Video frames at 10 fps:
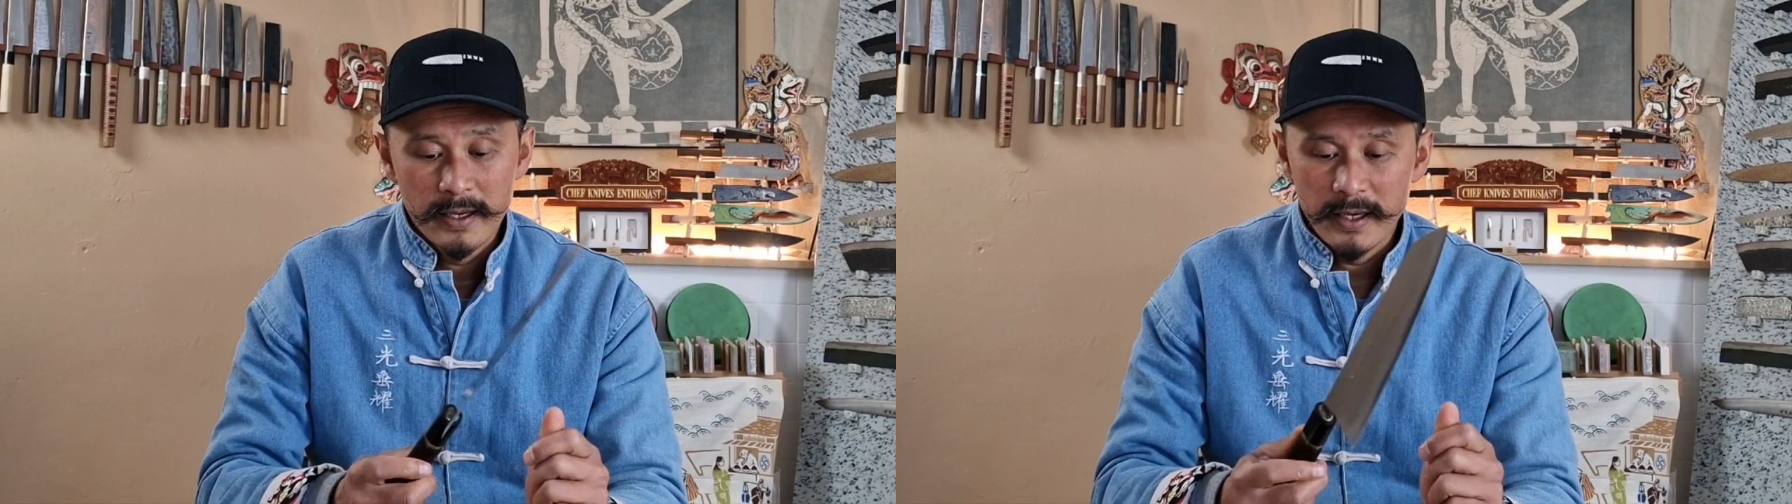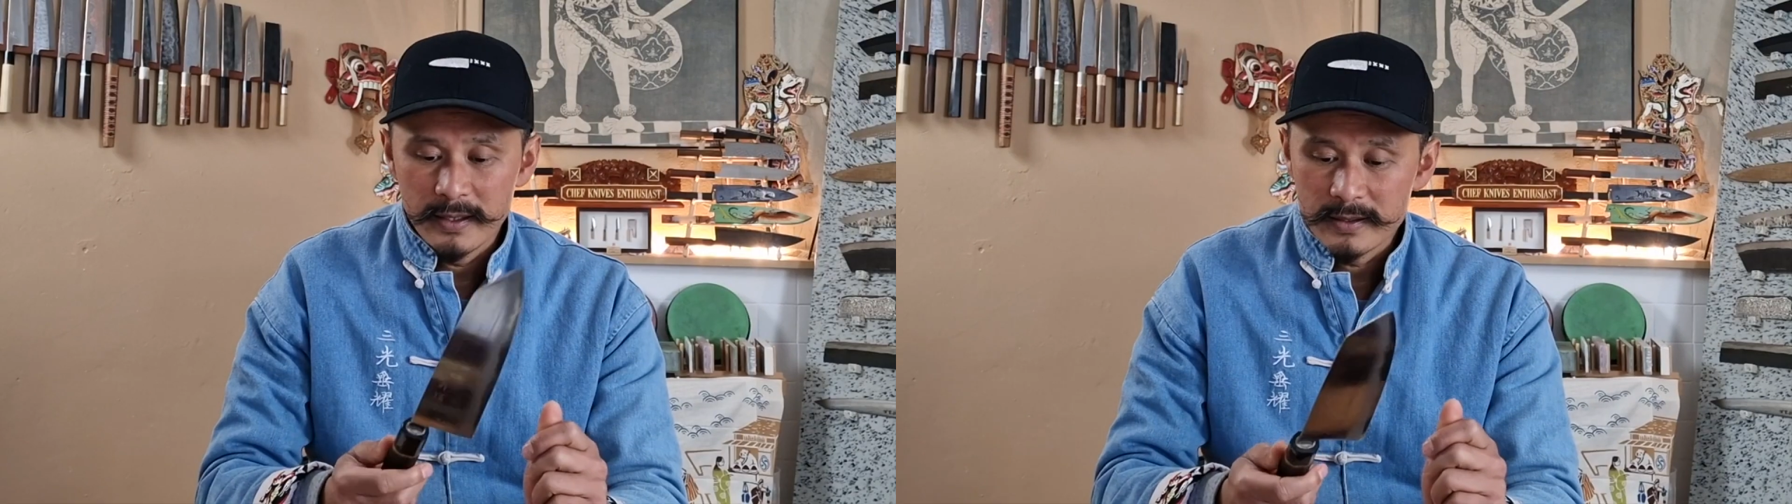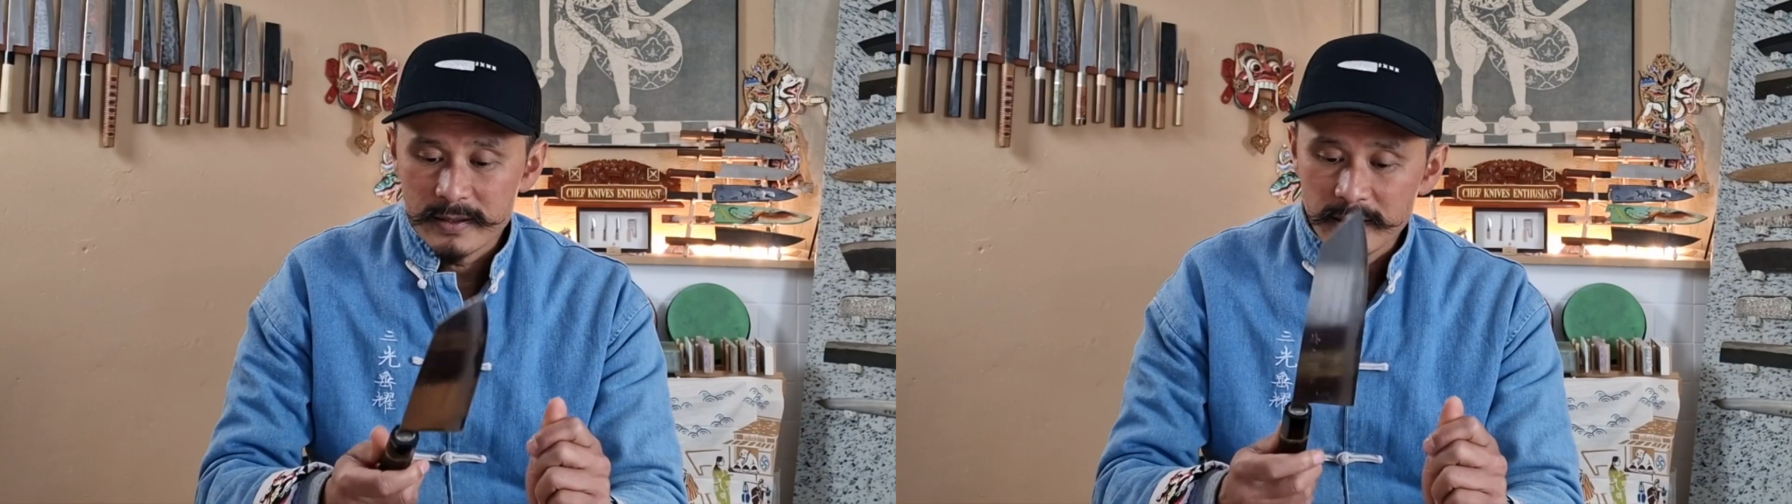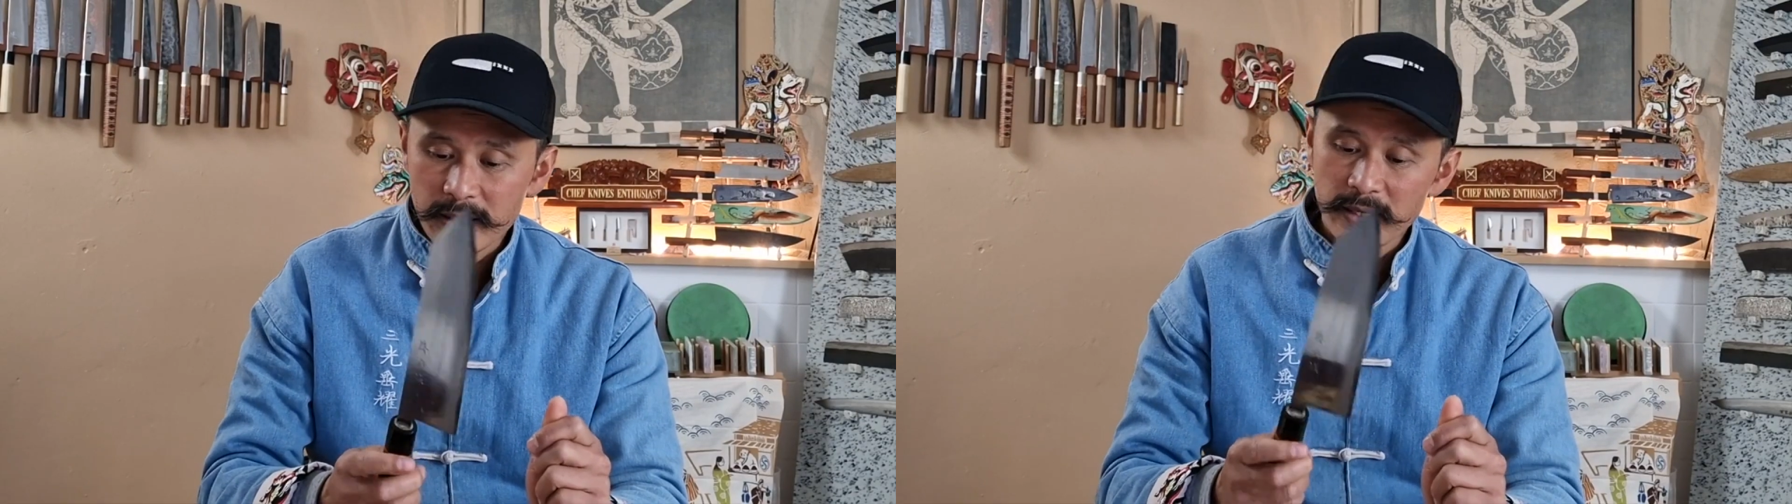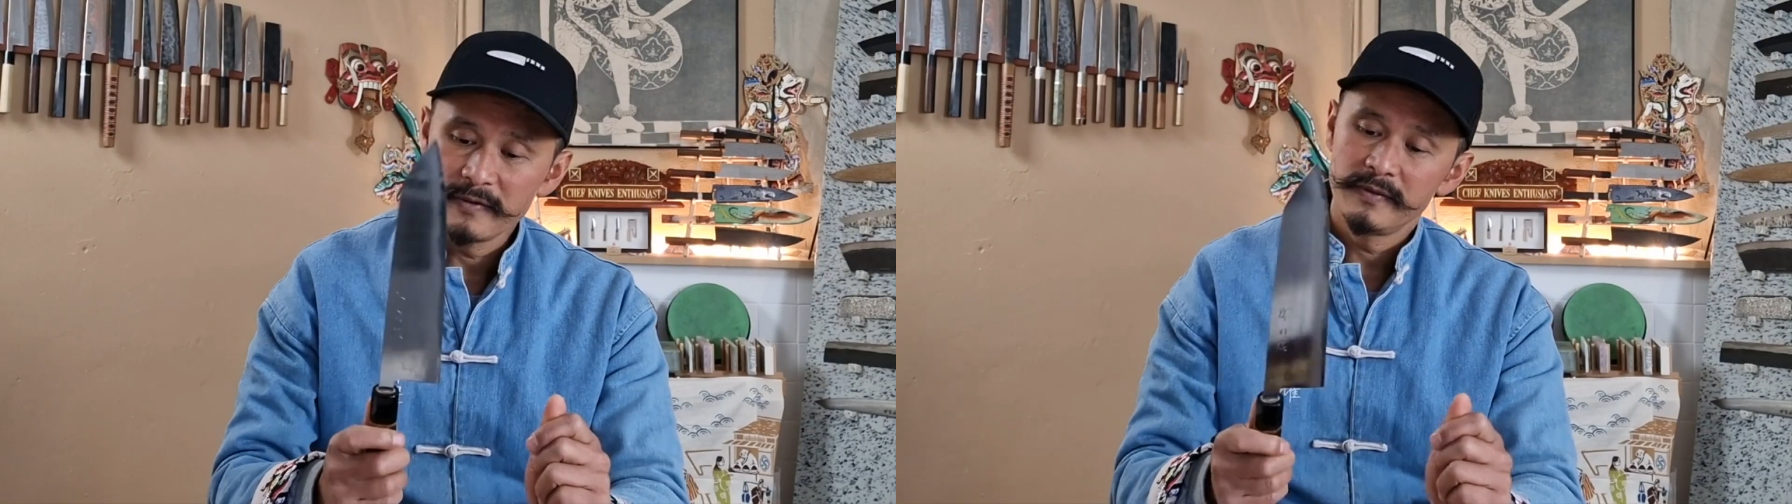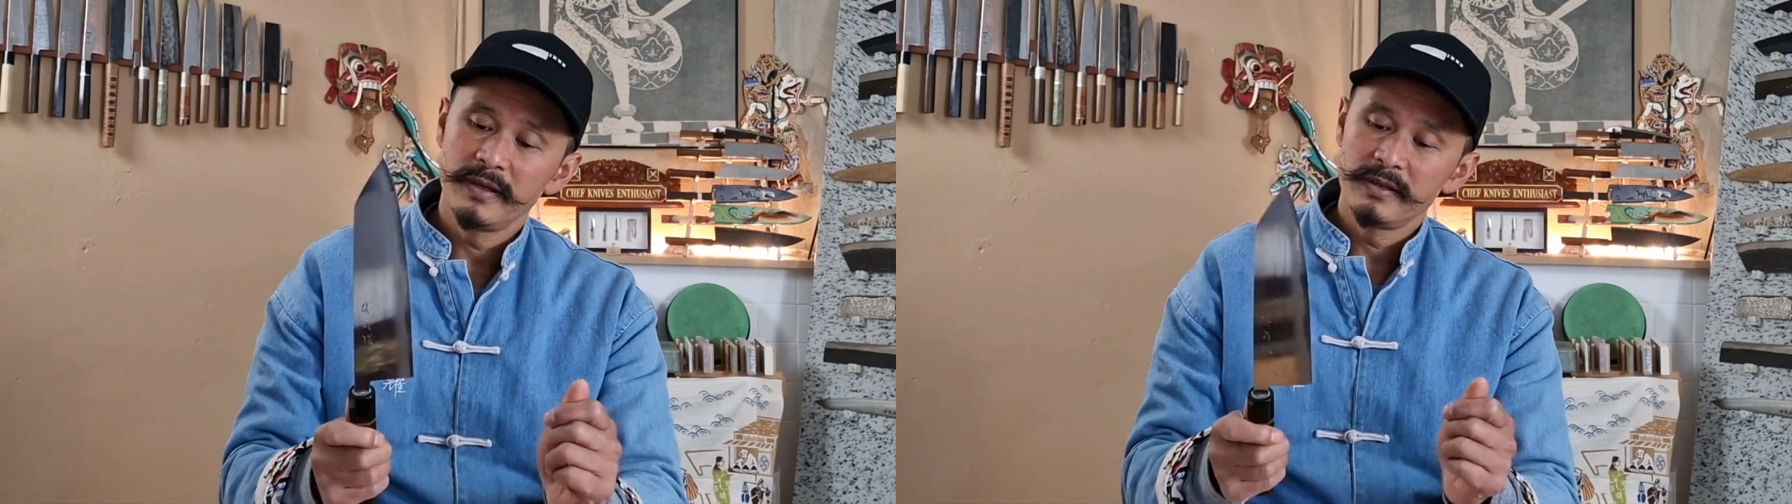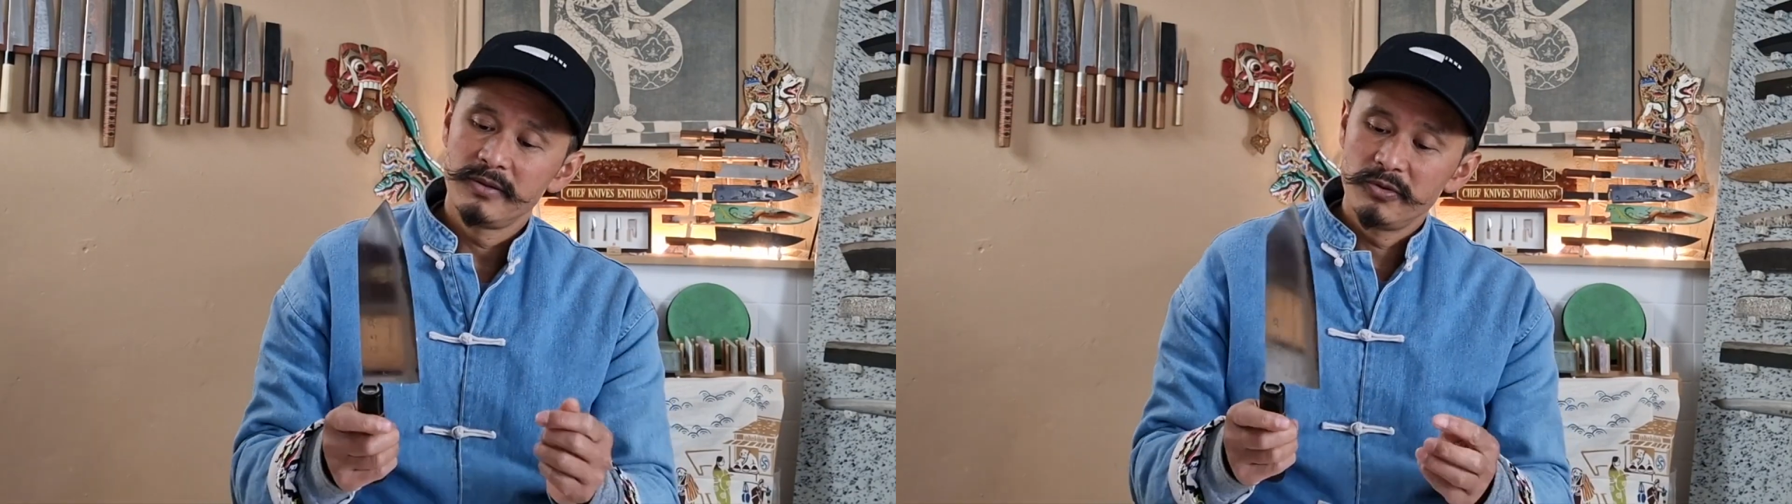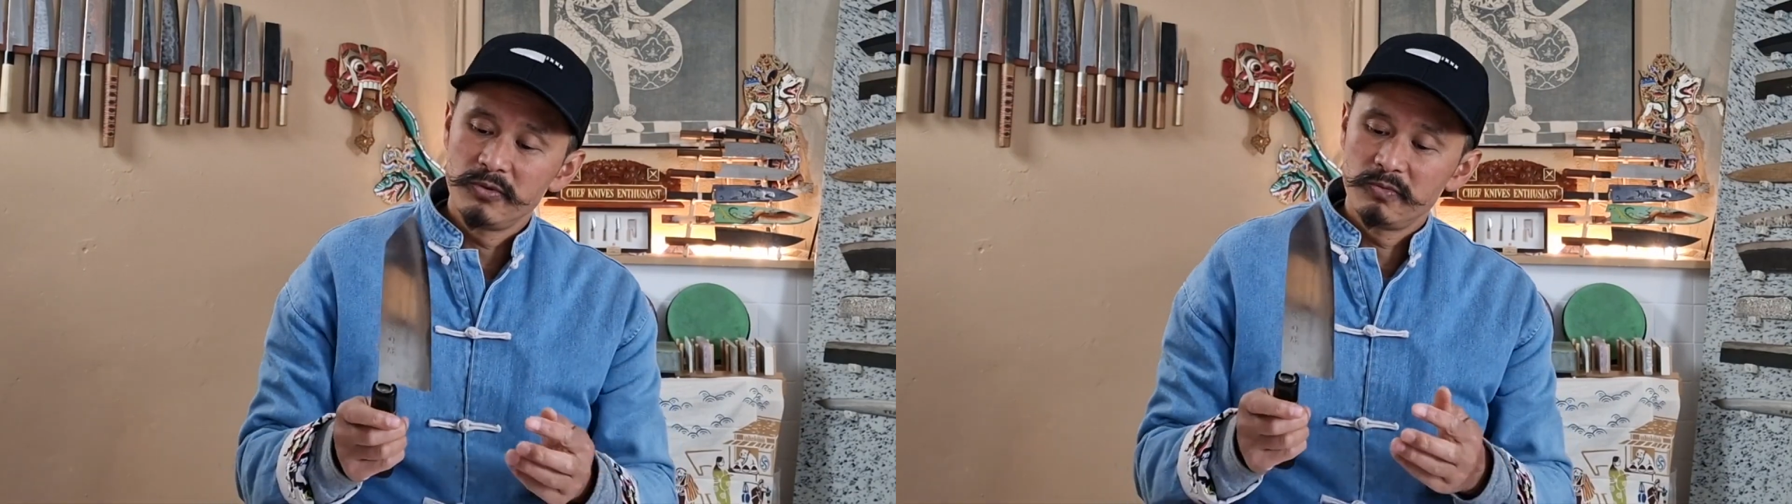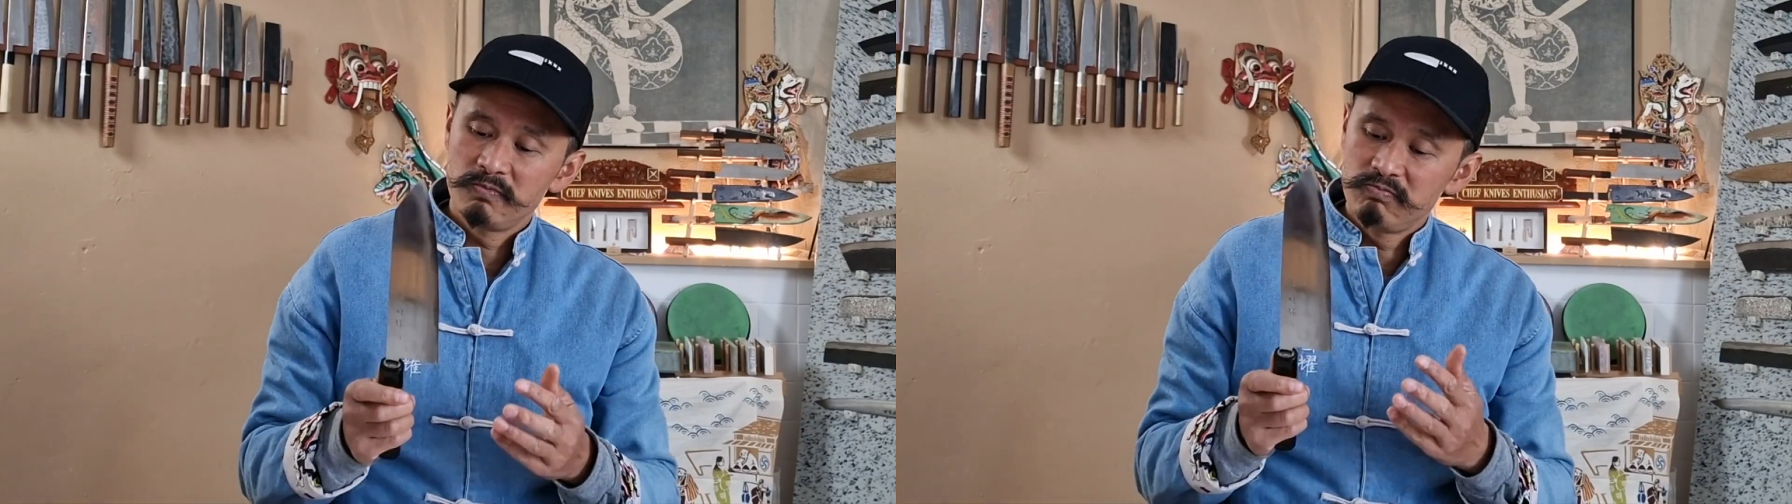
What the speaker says: And it's a knife that you